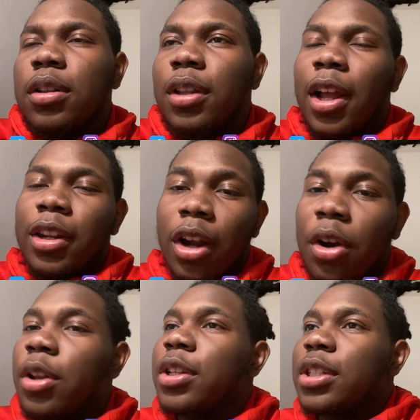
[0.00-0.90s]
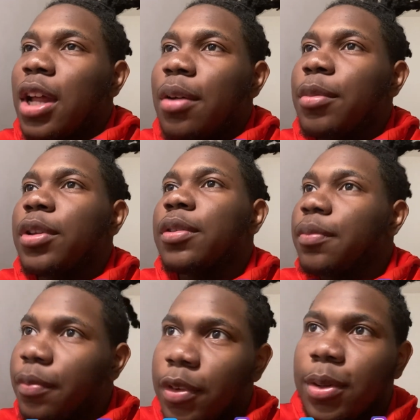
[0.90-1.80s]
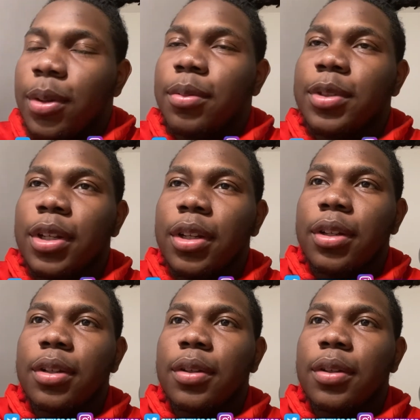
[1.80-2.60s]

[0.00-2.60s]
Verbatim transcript: Like dirty, slimy. You know what I'm saying?